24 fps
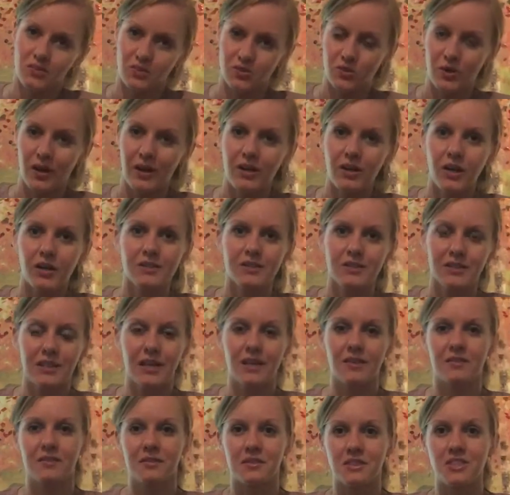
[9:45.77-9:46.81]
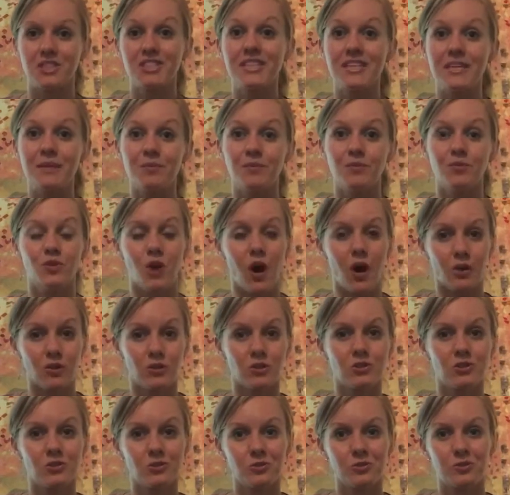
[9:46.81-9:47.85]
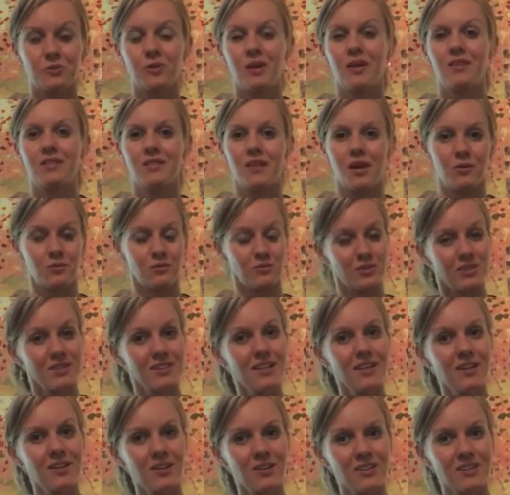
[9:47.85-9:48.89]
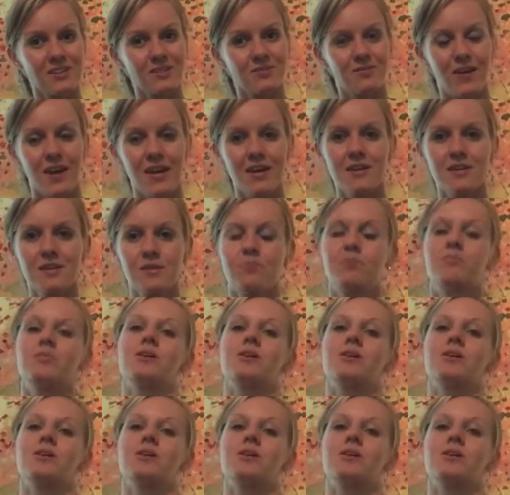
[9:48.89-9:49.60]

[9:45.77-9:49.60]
try not to get the cheap dollar store one that really looks fake,